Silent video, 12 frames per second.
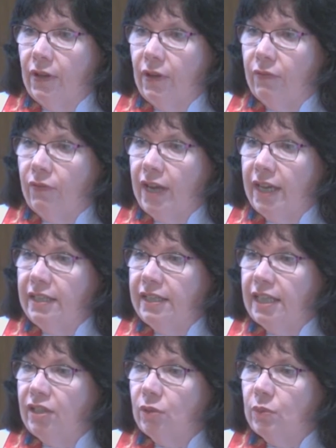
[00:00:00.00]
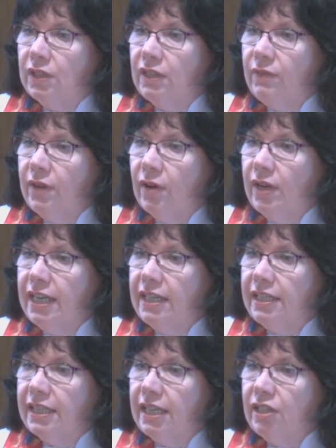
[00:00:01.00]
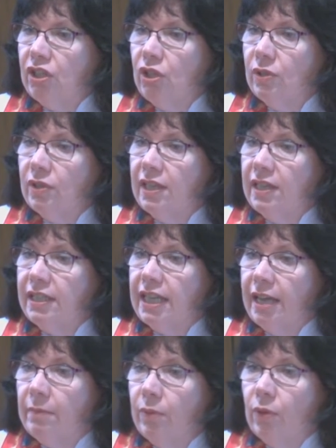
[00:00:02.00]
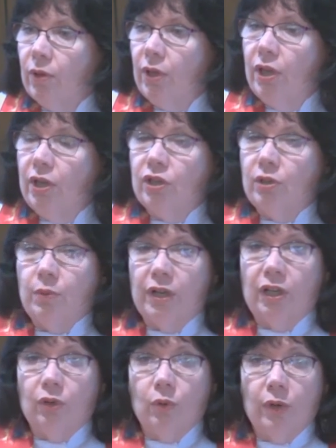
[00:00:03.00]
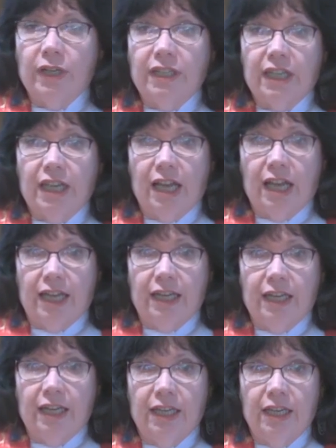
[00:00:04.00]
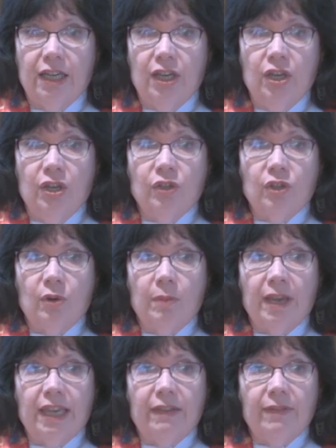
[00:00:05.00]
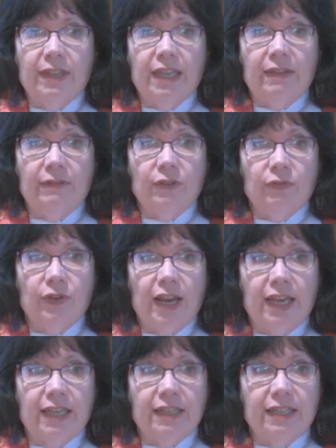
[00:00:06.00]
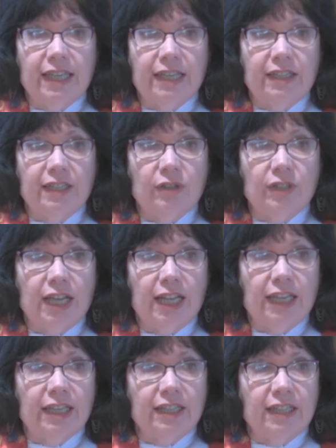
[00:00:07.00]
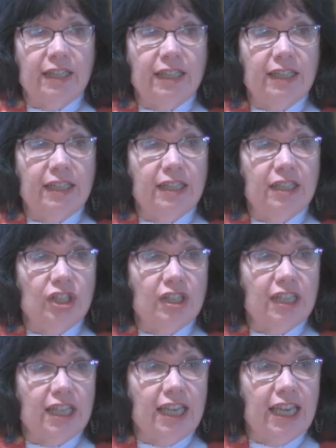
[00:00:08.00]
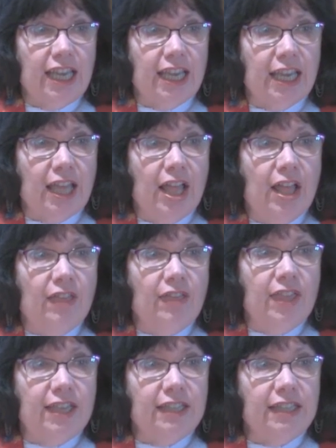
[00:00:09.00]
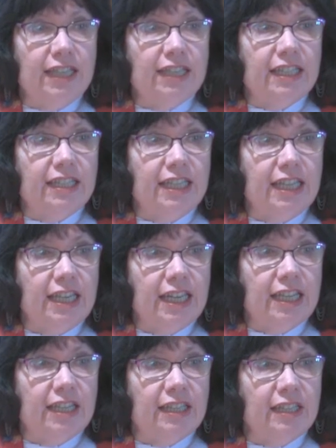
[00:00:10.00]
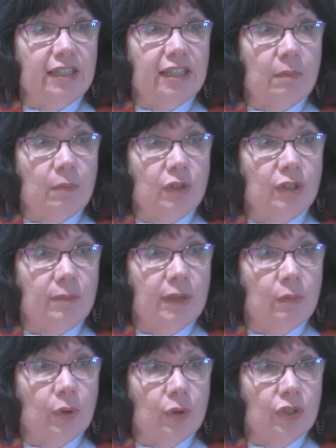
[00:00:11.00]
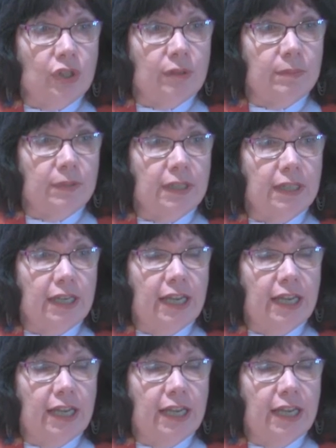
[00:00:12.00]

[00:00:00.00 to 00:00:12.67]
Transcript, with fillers: Frankincense was the very incense used in the temple to bring glory to God. So by giving the gift of frankincense, they're telling us that this isn't just a king, this is a deity, this is someone to be worshiped.